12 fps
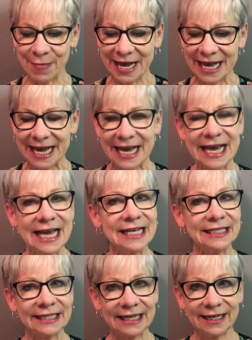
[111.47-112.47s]
he
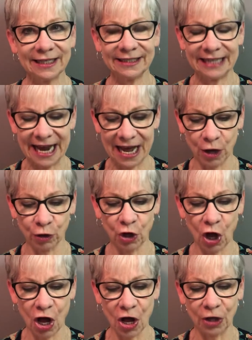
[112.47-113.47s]
is in a town
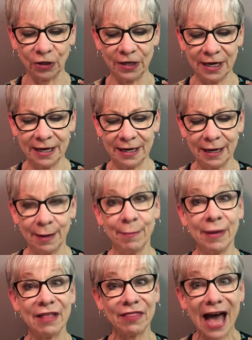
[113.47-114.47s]
called
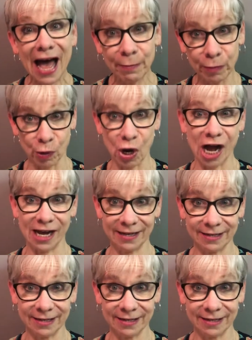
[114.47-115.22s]
Bethabara.